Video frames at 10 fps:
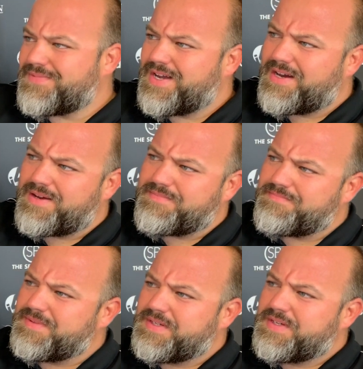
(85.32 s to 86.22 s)

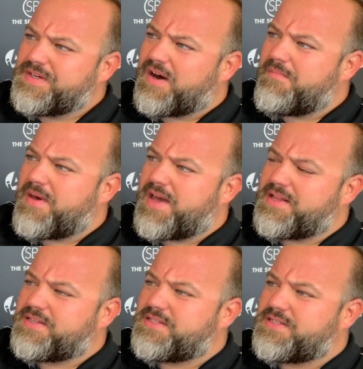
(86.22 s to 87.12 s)
um, I
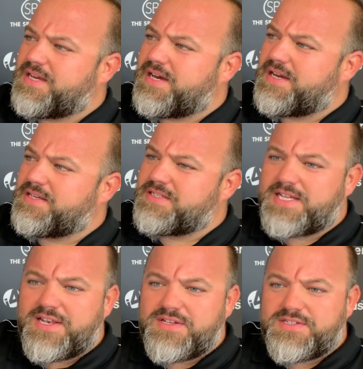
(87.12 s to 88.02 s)
met uh,
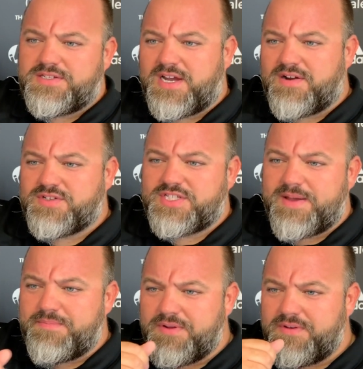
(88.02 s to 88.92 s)
Stedders, Aaron
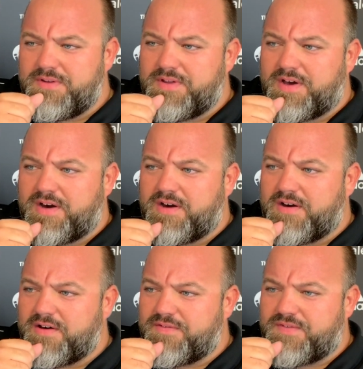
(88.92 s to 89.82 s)
Stedman,
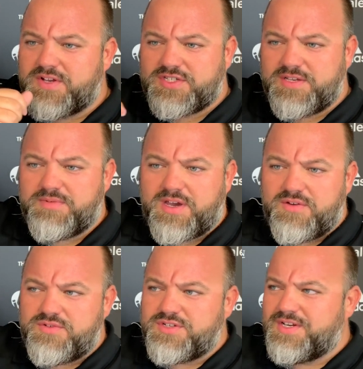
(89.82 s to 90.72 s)
our first team
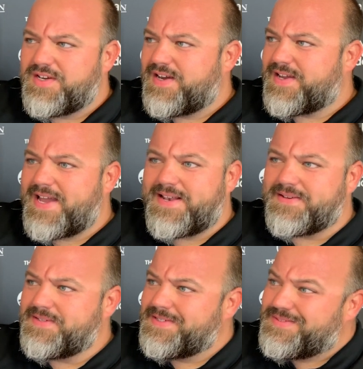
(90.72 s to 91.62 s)
coach. Again,
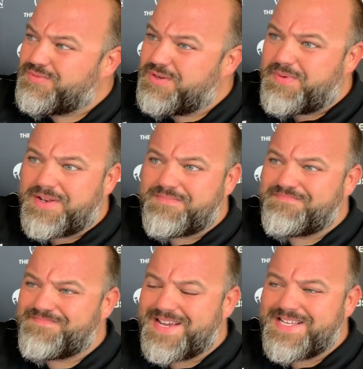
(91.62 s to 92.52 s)
would have been
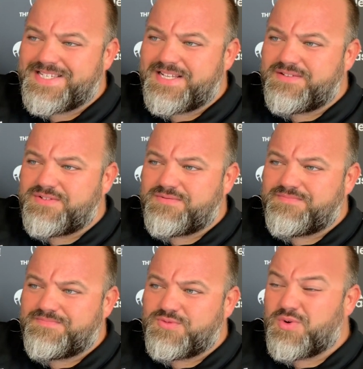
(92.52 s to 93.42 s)
18,
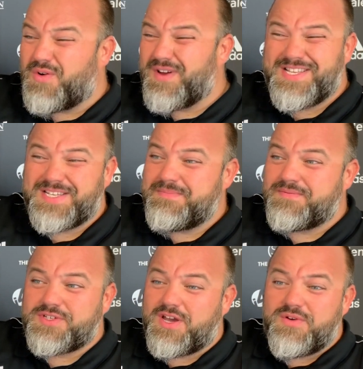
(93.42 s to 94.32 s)
12, 18
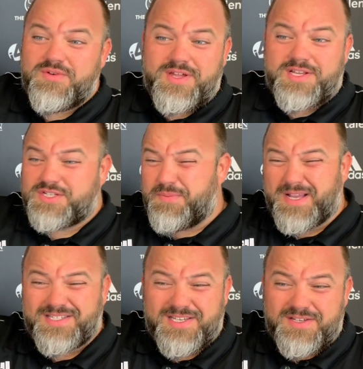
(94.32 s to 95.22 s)
months ago in his
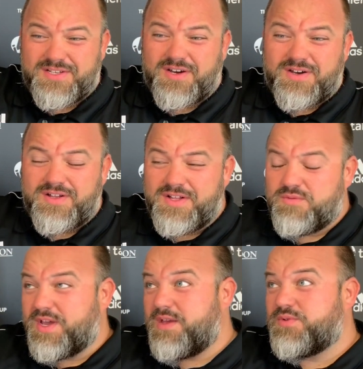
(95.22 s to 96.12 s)
capacity as our,
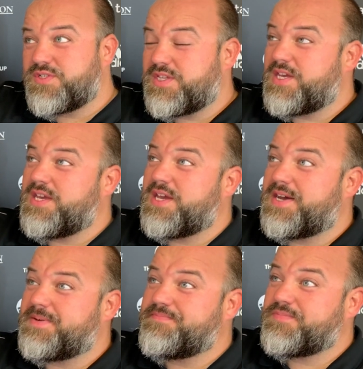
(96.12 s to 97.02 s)
where he was the,
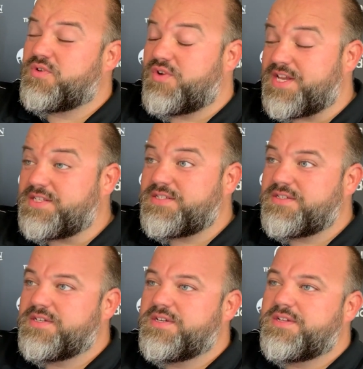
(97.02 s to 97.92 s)
um, or is,
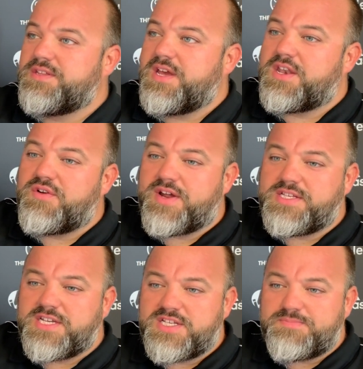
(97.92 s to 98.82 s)
the under
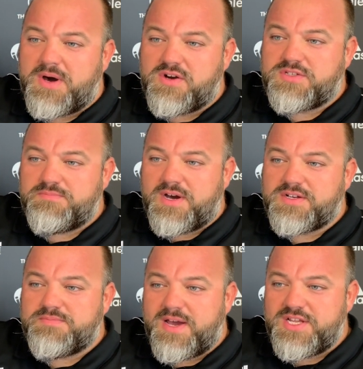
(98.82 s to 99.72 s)
18s Berks and
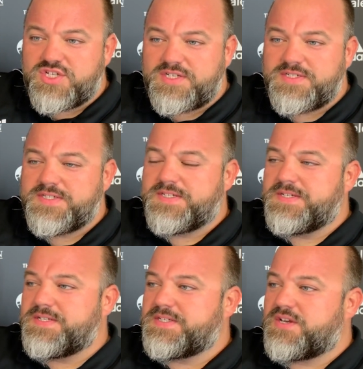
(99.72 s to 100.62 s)
Bucks manager.
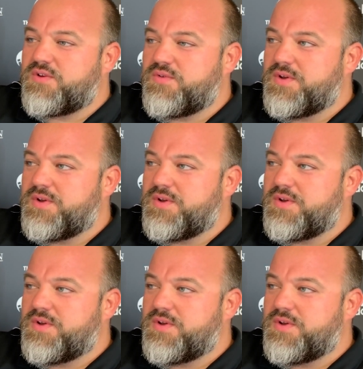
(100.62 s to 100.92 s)
So